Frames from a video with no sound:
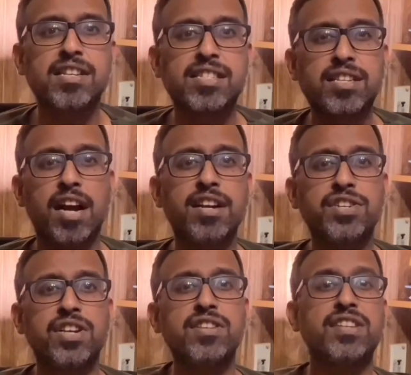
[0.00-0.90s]

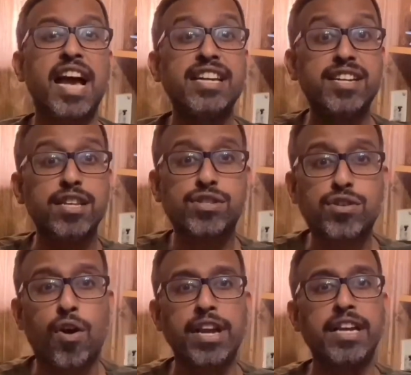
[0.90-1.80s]
conditions and
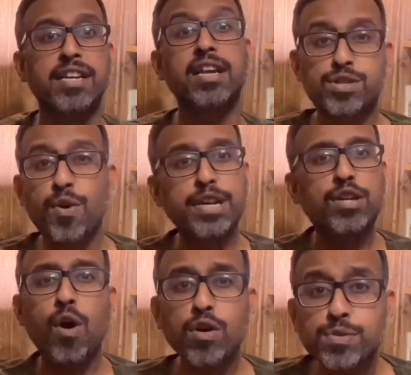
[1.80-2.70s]
destroying it. So it
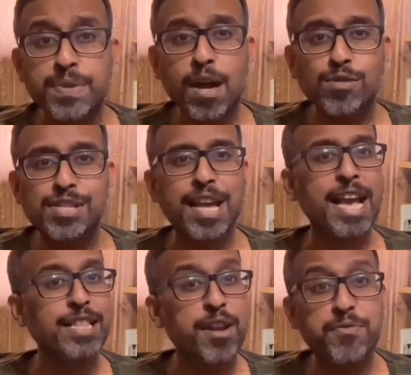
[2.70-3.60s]
goes without
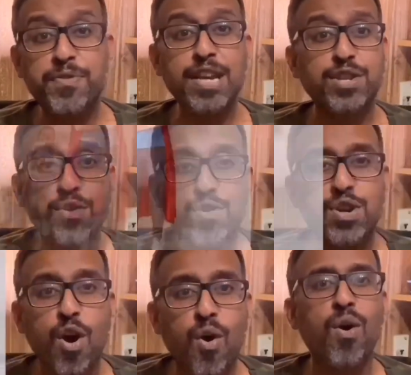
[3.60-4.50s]
saying that we should
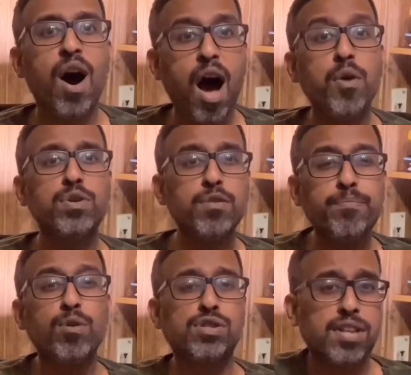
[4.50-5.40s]
know how to
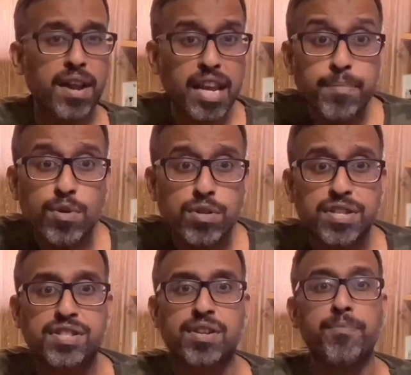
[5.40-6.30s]
boost our immune
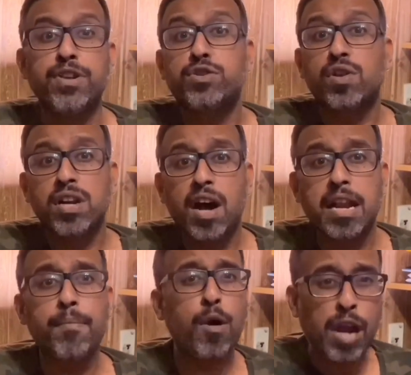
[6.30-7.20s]
system. We should learn
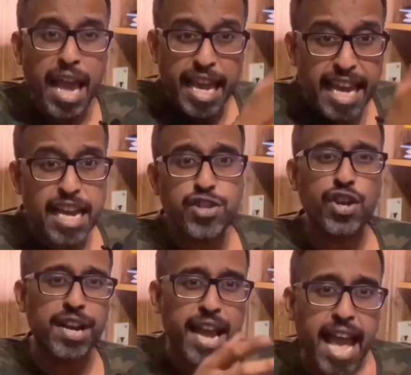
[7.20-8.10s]
about each
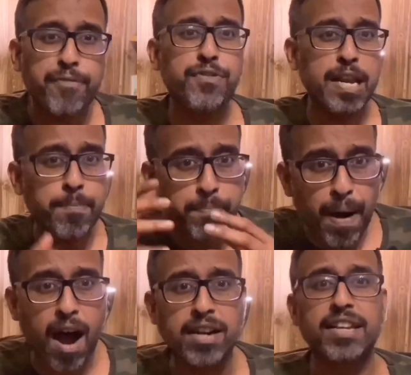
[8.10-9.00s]
and every
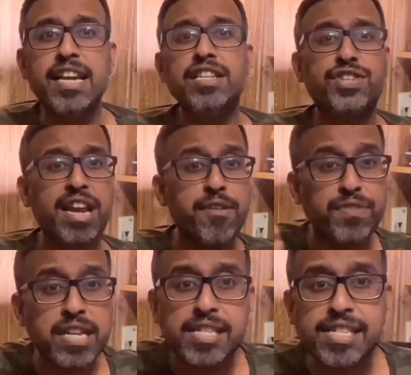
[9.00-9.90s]
part, each and
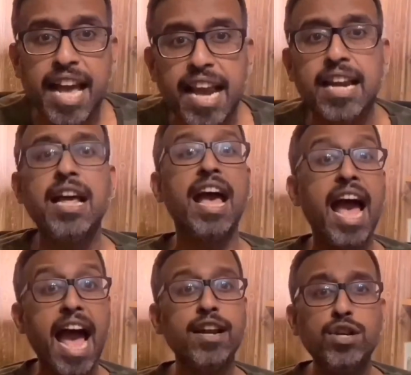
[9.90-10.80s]
every cell,
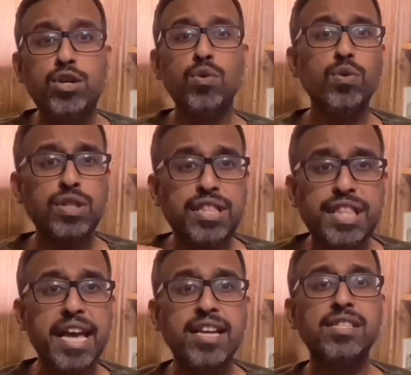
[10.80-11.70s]
and do
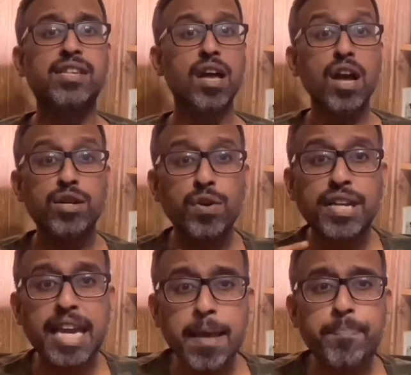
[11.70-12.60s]
things to
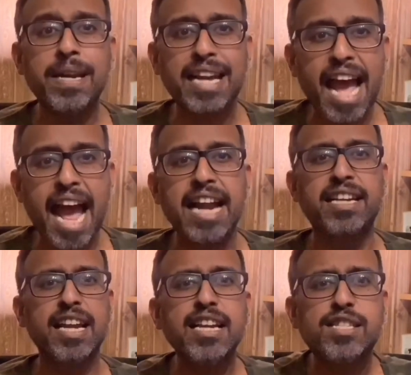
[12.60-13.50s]
keep it at
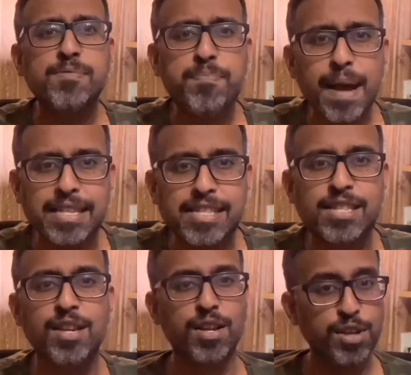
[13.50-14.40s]
its
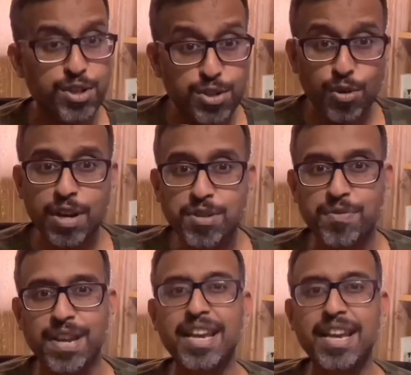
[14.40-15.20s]
best, shouldn't we?